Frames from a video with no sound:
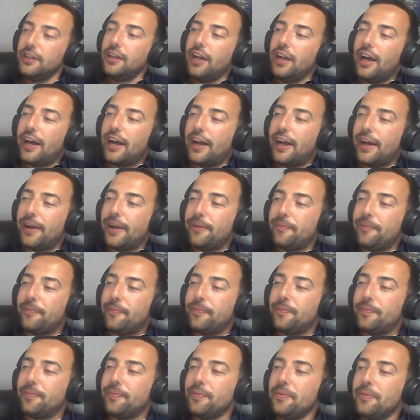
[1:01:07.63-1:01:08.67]

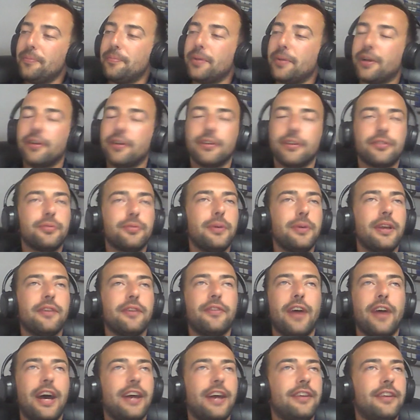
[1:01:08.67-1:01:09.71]
because we
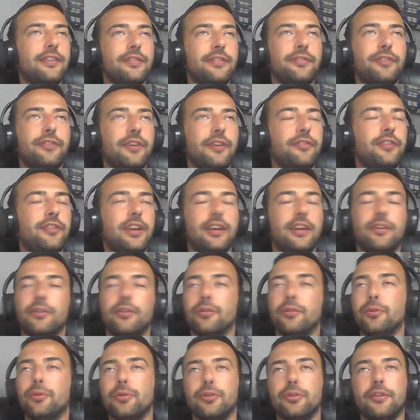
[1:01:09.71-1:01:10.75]
have had 15
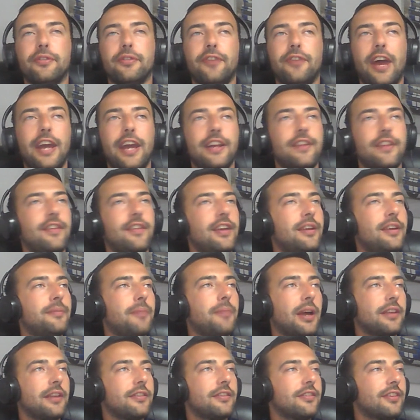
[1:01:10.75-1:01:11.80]
on order for 18
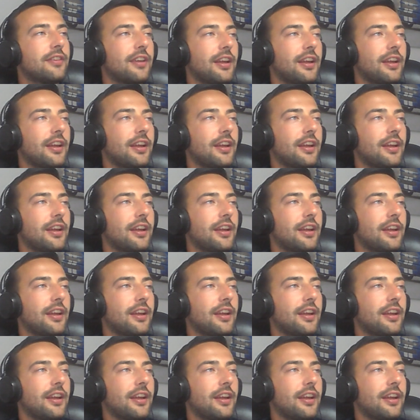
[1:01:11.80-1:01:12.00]
months.